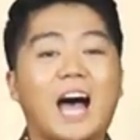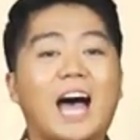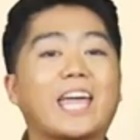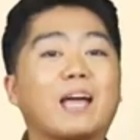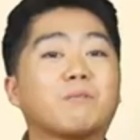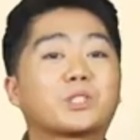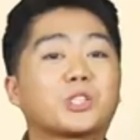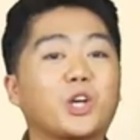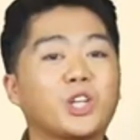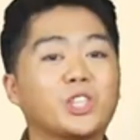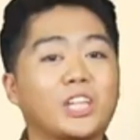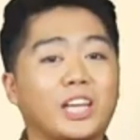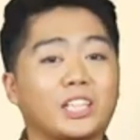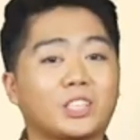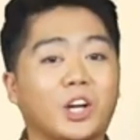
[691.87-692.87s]
I am
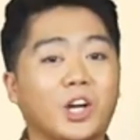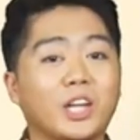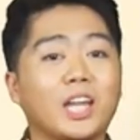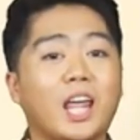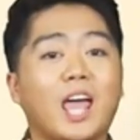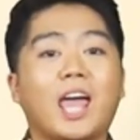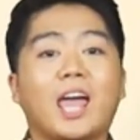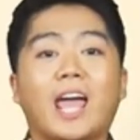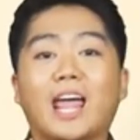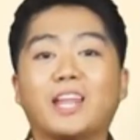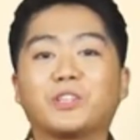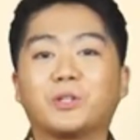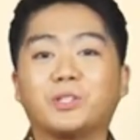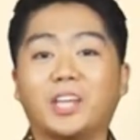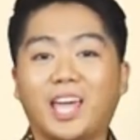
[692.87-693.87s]
Sir Jason,
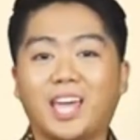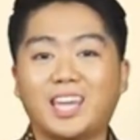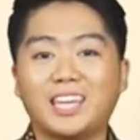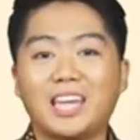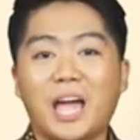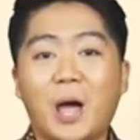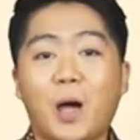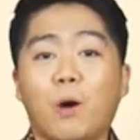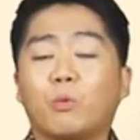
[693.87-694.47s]
and today